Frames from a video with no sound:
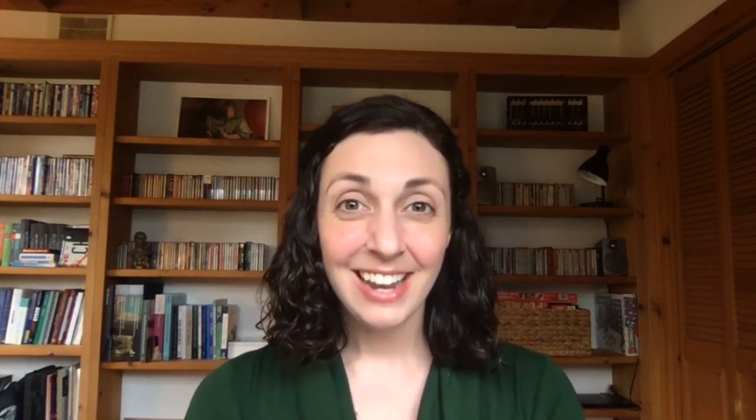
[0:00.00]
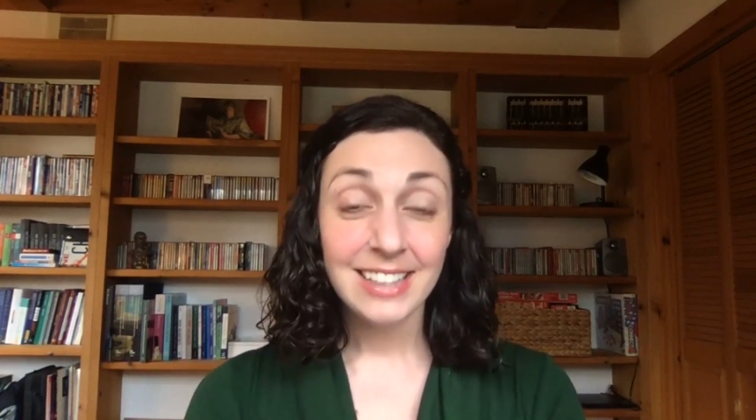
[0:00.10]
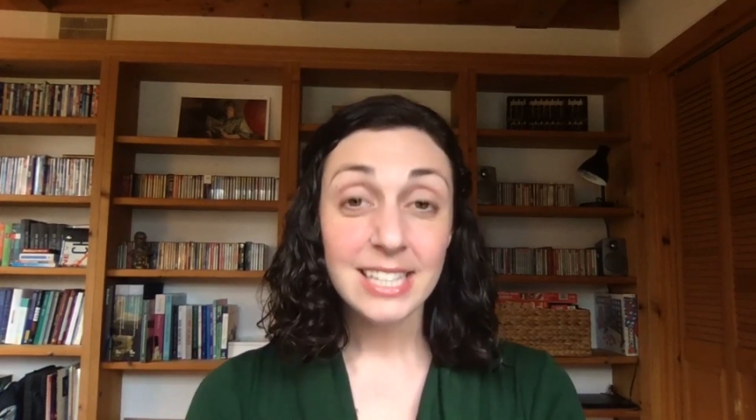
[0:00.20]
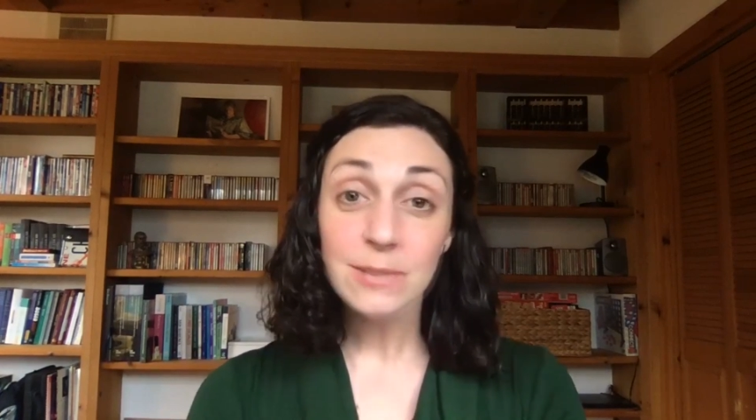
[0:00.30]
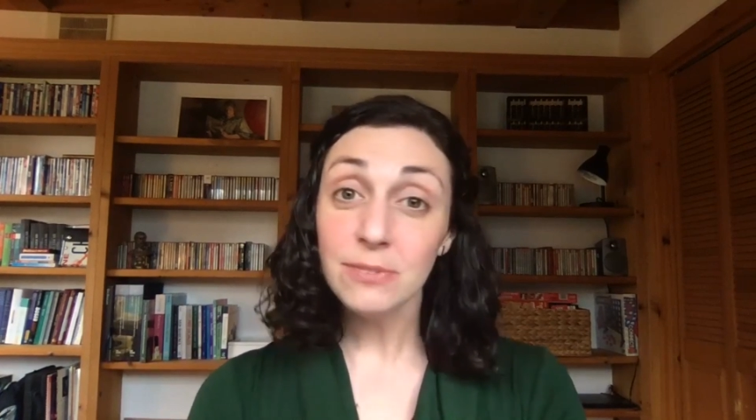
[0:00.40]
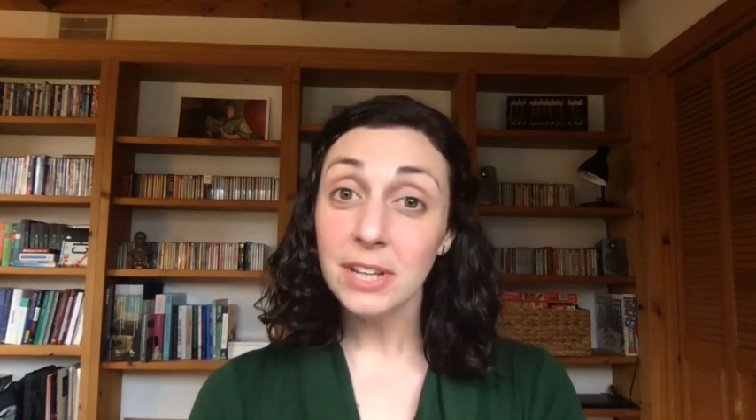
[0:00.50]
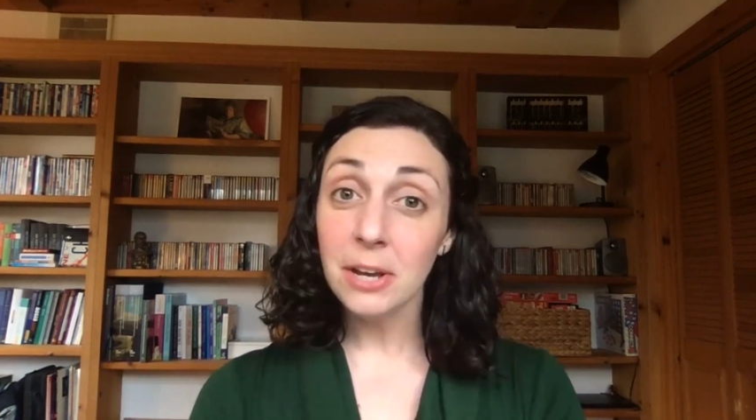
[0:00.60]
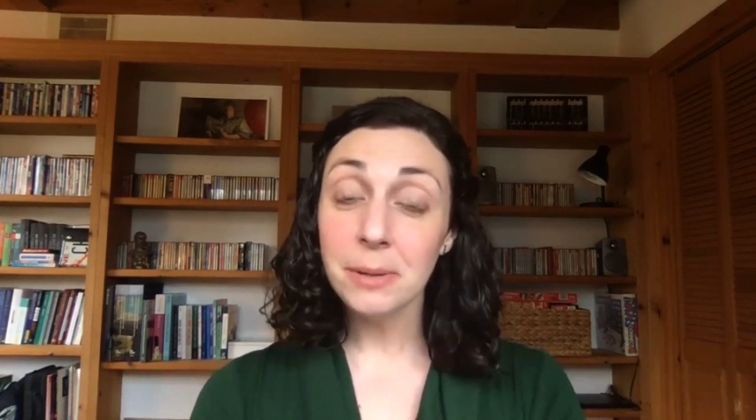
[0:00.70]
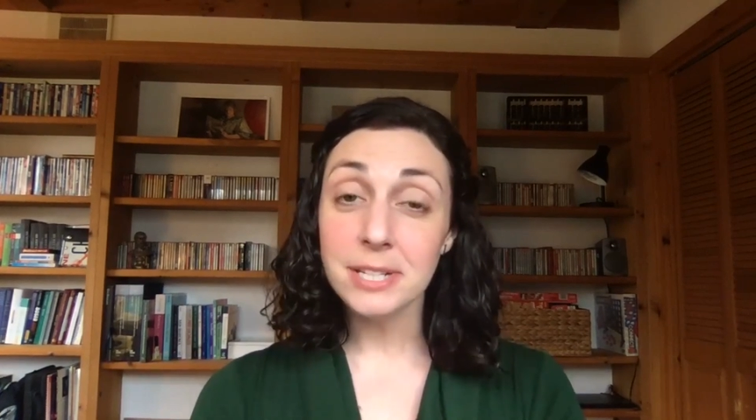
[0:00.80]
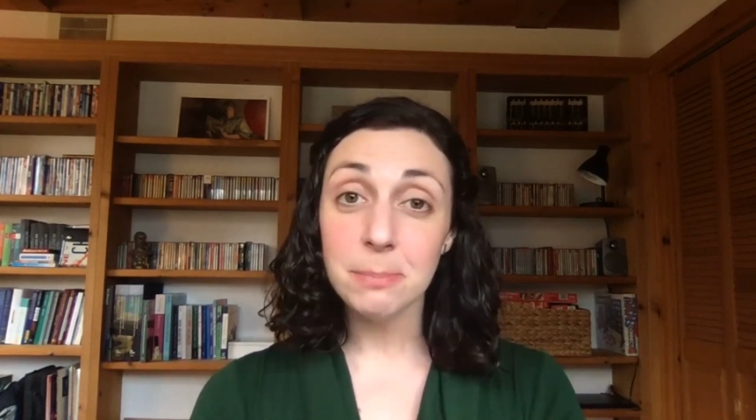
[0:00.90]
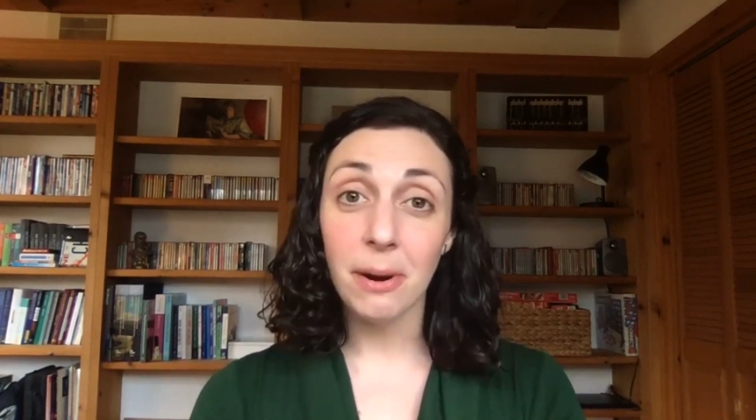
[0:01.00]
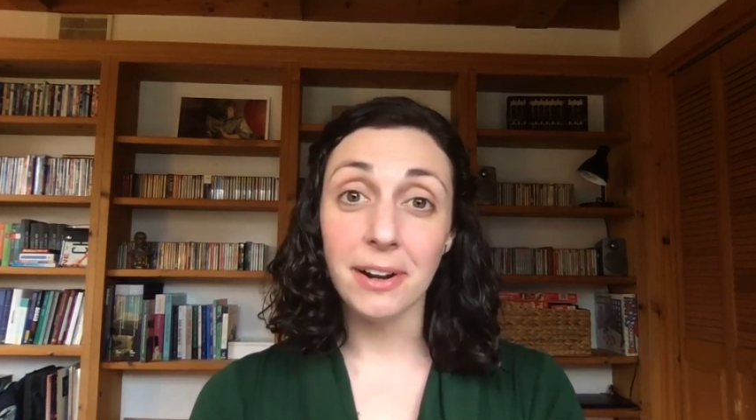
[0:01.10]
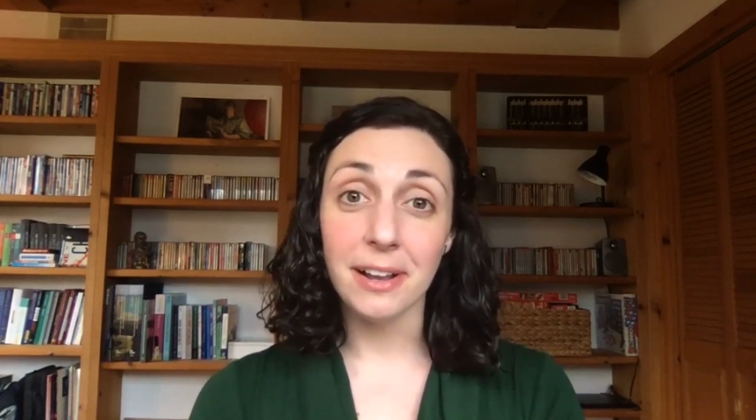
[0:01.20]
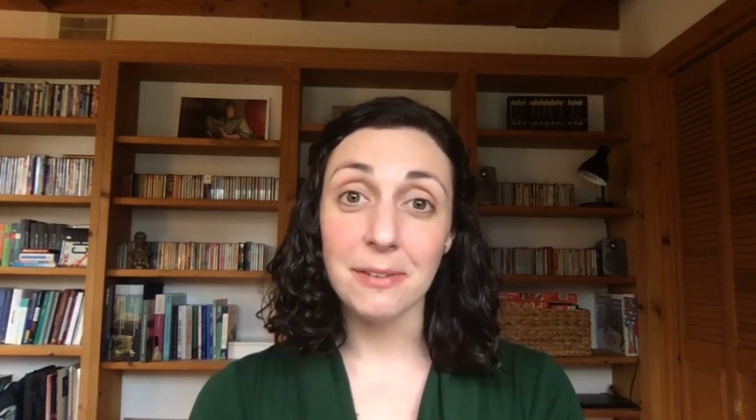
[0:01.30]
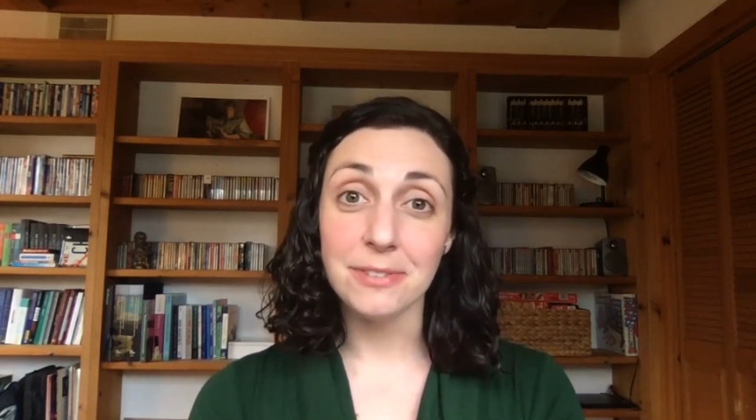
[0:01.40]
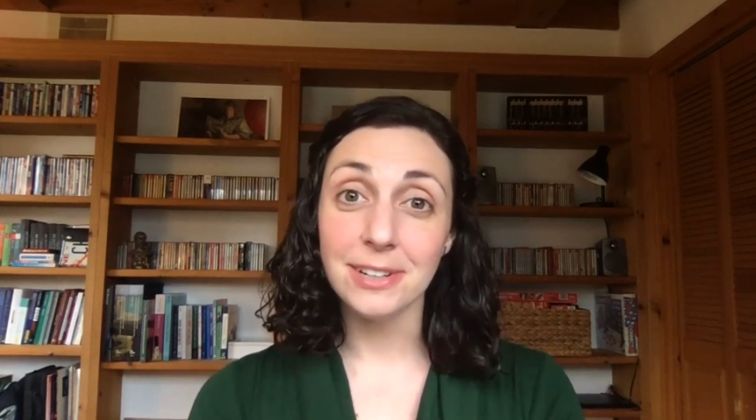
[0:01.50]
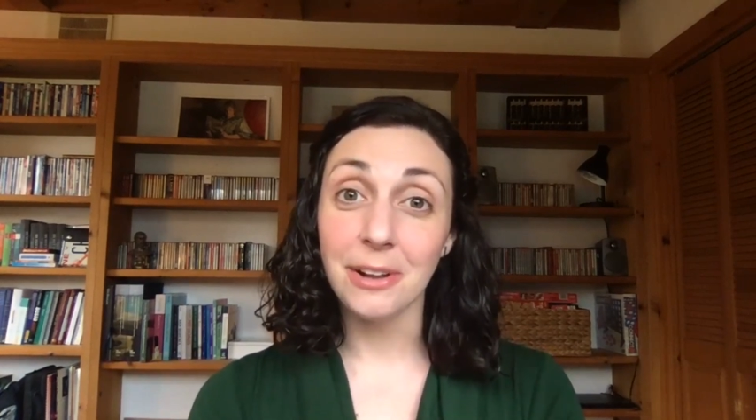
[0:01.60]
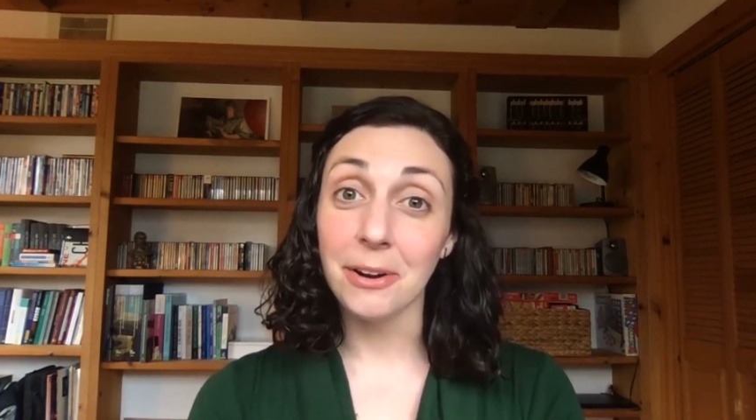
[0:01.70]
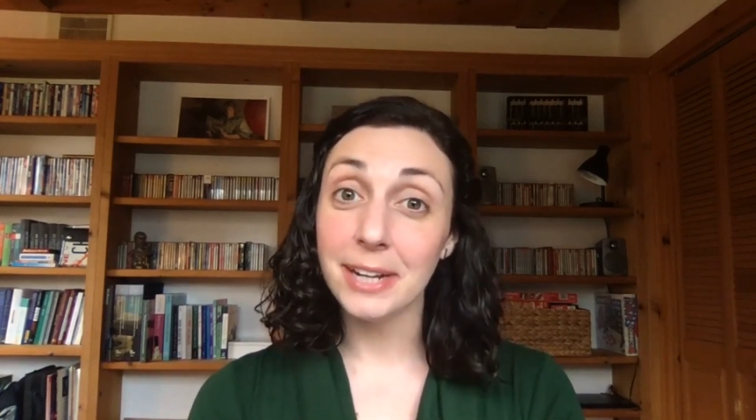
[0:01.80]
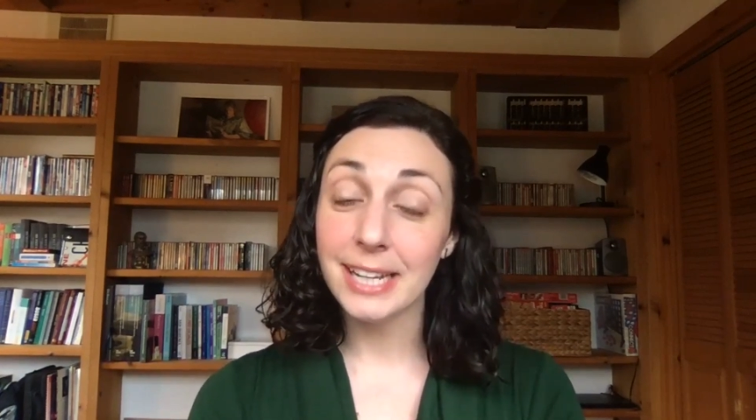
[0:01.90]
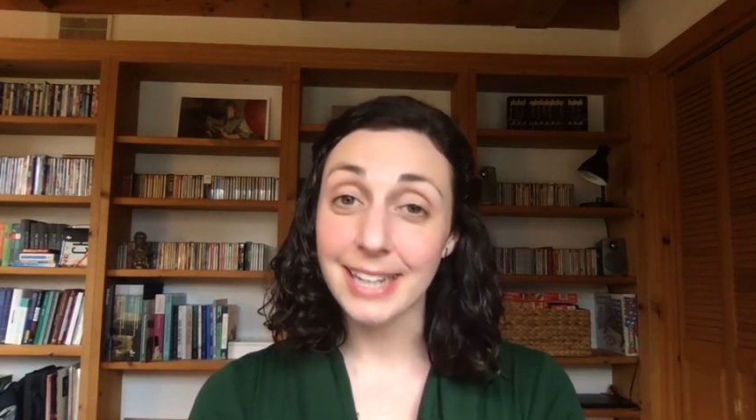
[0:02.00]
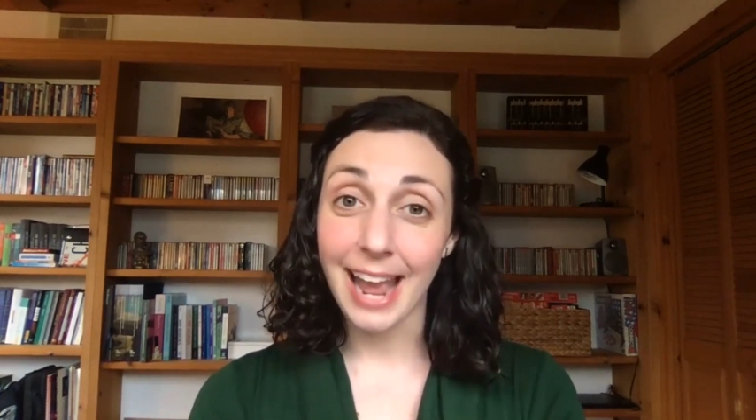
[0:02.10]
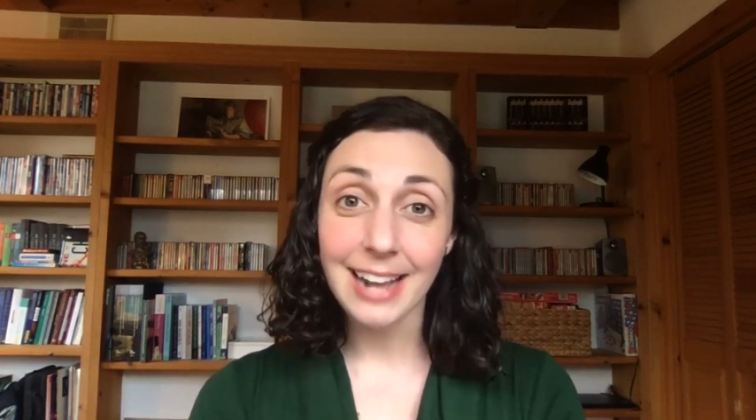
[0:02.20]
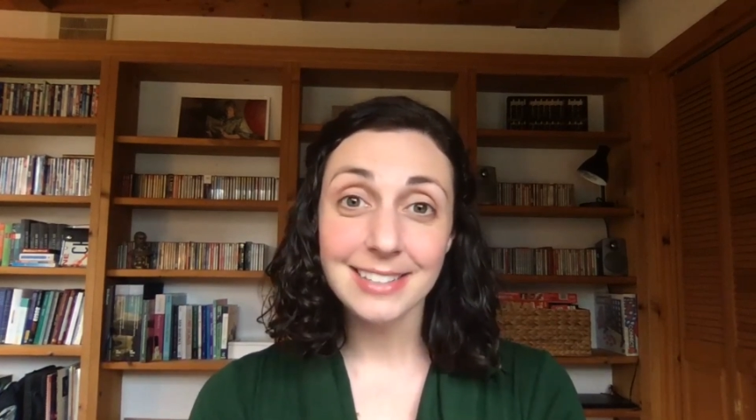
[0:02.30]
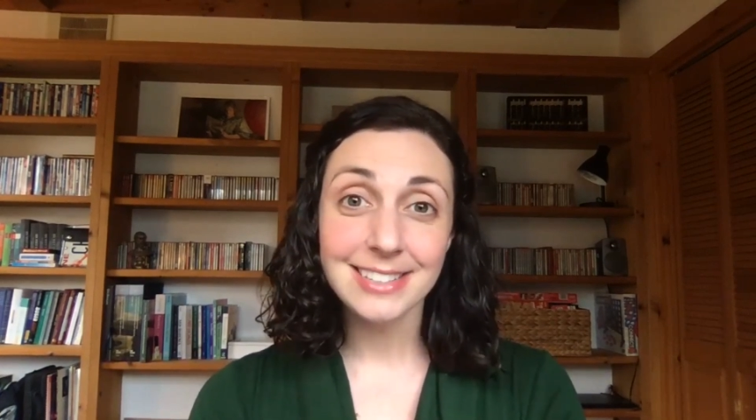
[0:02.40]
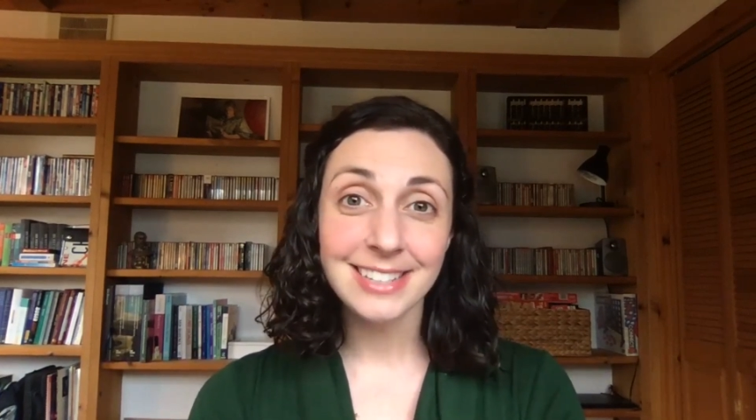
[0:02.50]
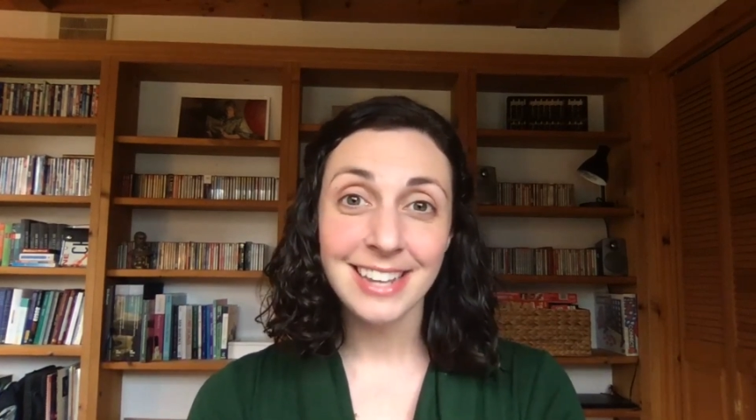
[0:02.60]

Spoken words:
This video is part of Clark Connects,